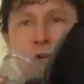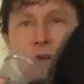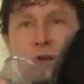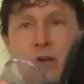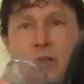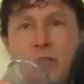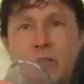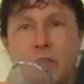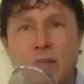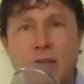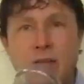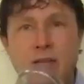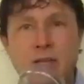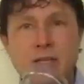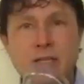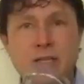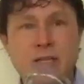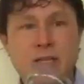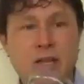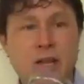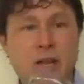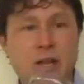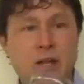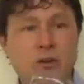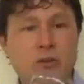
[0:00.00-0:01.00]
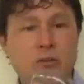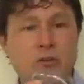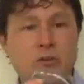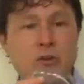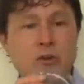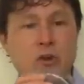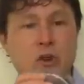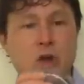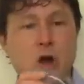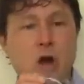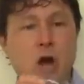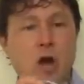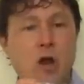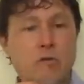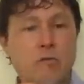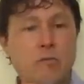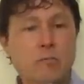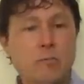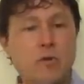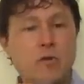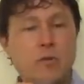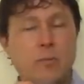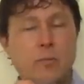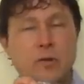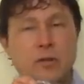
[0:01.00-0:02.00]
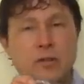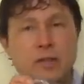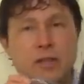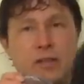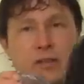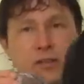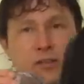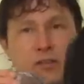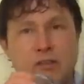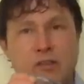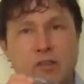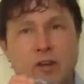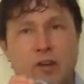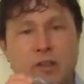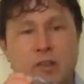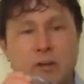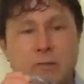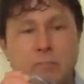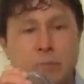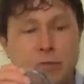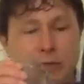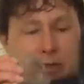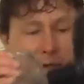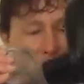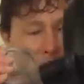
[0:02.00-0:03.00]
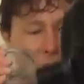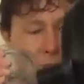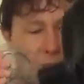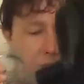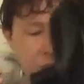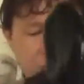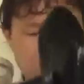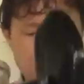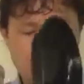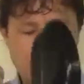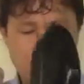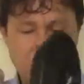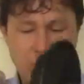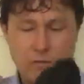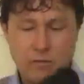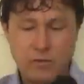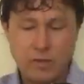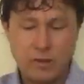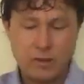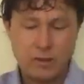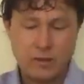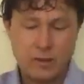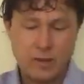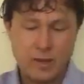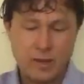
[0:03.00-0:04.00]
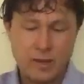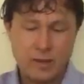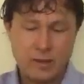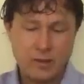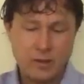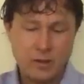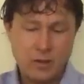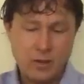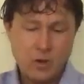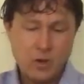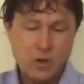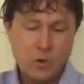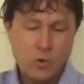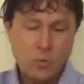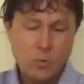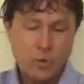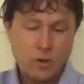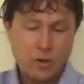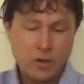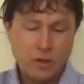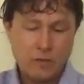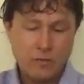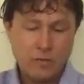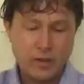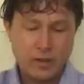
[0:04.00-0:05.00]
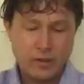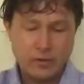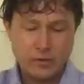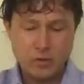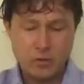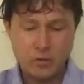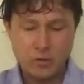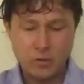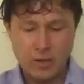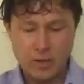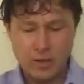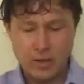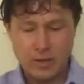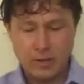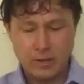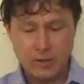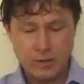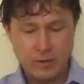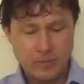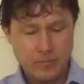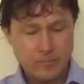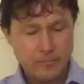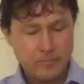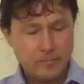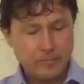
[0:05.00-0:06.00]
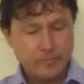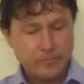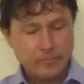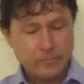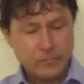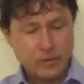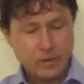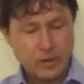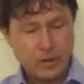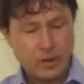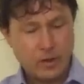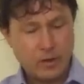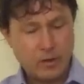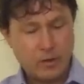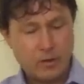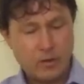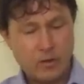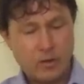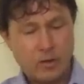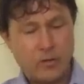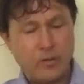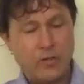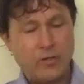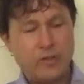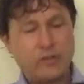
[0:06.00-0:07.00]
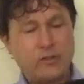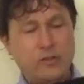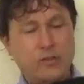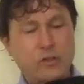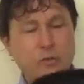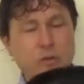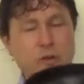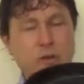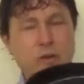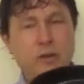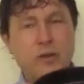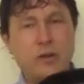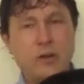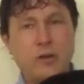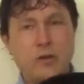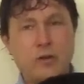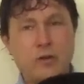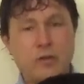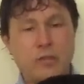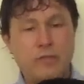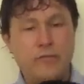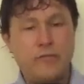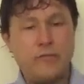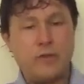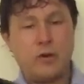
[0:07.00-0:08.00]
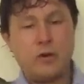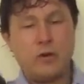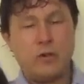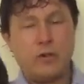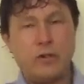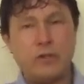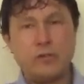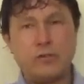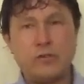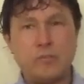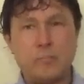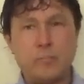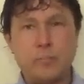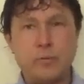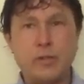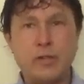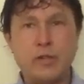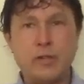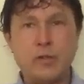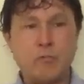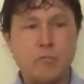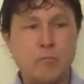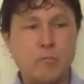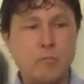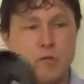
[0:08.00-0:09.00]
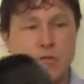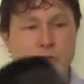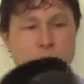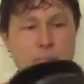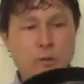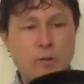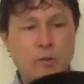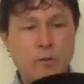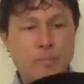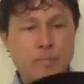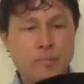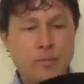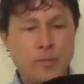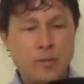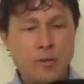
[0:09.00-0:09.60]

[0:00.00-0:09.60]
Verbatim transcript: on the N C eight hundred, non-removable, it's stuck in place, which on one level I like, one level I don't like. And on, on this unit here, the funnel is completely removable.